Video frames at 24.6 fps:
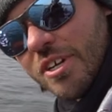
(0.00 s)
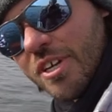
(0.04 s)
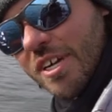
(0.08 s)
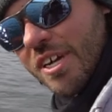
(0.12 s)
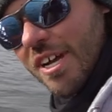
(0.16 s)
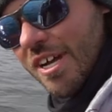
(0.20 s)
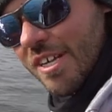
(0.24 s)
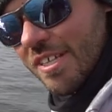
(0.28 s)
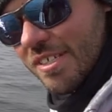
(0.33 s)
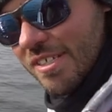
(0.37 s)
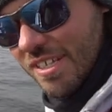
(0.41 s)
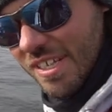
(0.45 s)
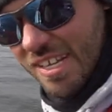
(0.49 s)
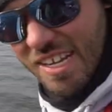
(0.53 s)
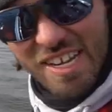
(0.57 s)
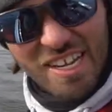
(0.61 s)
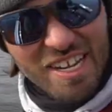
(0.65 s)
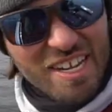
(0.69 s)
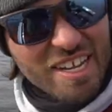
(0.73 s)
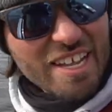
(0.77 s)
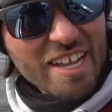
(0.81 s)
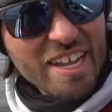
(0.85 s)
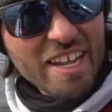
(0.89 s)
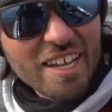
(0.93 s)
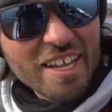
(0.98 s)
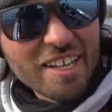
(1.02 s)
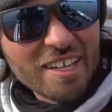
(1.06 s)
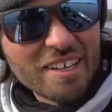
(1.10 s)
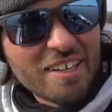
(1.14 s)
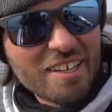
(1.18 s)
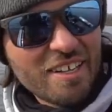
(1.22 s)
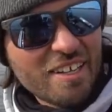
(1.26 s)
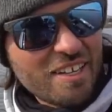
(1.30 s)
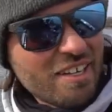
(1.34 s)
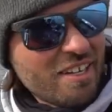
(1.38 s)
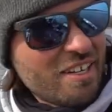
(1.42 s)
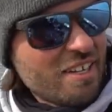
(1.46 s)
you guys.
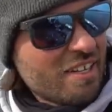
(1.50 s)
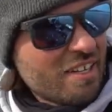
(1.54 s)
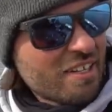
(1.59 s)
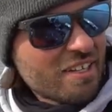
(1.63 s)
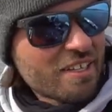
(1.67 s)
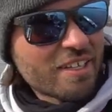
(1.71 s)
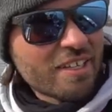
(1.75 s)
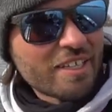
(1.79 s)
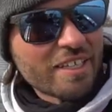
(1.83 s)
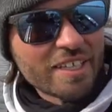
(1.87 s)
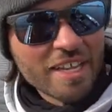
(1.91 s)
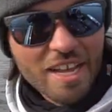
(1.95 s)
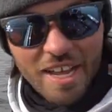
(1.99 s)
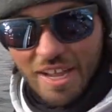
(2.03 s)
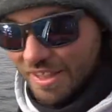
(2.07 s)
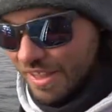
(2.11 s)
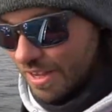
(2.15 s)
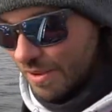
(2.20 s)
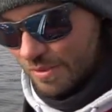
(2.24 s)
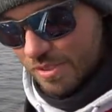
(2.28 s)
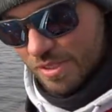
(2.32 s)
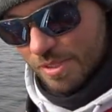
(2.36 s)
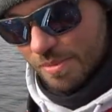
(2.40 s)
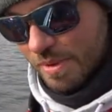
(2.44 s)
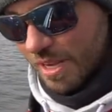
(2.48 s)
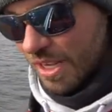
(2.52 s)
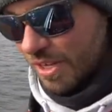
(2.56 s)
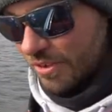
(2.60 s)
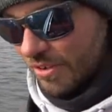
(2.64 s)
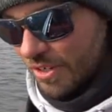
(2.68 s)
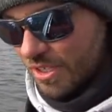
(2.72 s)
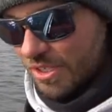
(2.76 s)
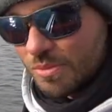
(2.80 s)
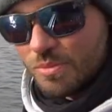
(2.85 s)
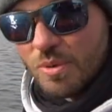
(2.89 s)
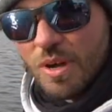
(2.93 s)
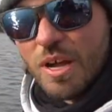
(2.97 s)
And yeah, that was the main
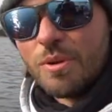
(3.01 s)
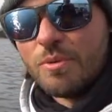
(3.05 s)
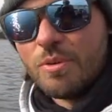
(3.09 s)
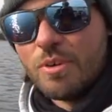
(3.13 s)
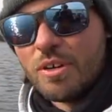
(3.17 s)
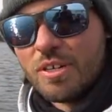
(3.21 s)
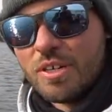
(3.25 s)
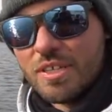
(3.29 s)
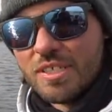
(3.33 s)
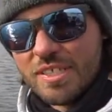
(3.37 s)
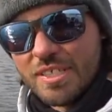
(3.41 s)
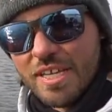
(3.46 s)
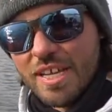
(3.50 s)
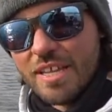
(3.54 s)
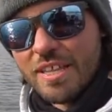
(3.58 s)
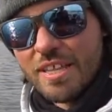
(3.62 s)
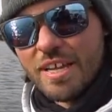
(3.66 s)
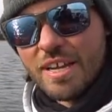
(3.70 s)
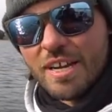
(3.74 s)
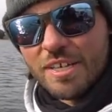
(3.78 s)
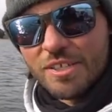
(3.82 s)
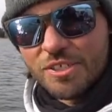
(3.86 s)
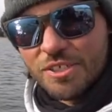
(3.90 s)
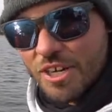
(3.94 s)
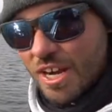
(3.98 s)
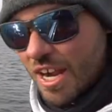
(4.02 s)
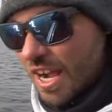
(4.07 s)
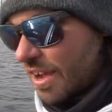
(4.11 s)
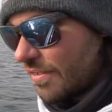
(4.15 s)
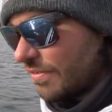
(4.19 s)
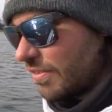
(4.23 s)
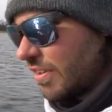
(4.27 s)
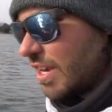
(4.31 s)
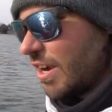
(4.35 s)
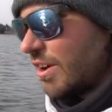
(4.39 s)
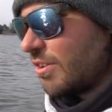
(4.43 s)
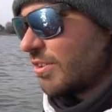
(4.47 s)
reason why we we're going to stay that extra
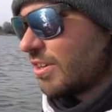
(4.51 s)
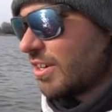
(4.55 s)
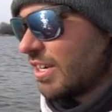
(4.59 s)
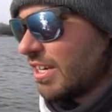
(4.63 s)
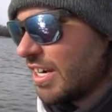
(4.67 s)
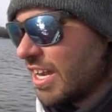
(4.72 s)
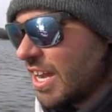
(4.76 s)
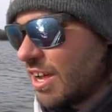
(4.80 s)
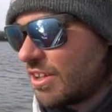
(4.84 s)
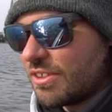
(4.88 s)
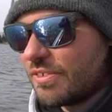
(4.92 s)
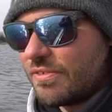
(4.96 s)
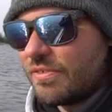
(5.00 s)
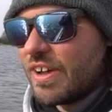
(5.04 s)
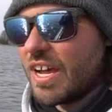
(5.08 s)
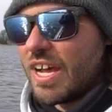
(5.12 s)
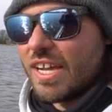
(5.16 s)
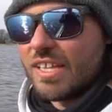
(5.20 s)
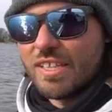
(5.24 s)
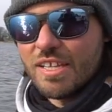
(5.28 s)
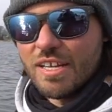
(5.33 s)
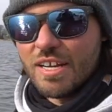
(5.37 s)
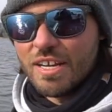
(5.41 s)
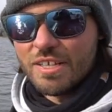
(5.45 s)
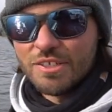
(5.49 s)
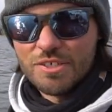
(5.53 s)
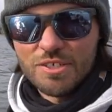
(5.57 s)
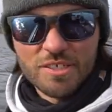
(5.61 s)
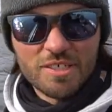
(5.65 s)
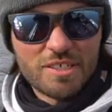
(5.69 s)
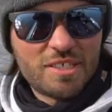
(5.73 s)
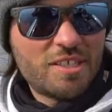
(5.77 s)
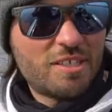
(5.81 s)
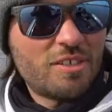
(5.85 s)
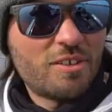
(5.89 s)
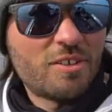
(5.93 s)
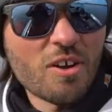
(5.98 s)
half an hour. And now the fact that I
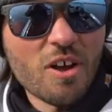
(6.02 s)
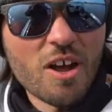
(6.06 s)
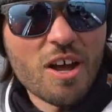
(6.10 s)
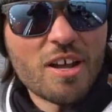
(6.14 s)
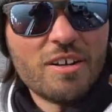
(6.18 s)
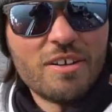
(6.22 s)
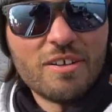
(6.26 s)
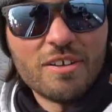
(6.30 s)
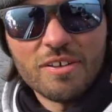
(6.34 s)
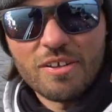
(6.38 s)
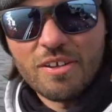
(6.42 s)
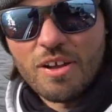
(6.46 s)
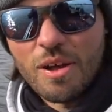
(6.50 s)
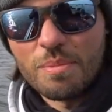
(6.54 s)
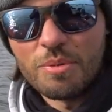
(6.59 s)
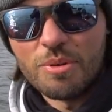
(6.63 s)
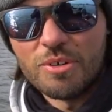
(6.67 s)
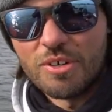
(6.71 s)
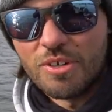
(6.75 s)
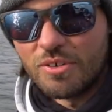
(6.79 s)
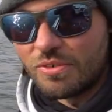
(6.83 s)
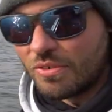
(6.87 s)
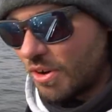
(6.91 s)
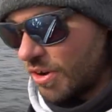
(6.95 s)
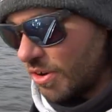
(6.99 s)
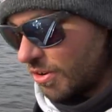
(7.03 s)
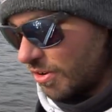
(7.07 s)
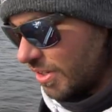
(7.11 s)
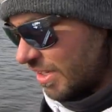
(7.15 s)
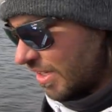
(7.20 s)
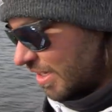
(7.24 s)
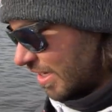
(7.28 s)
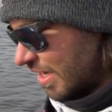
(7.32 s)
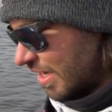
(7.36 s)
just caught a couple in a row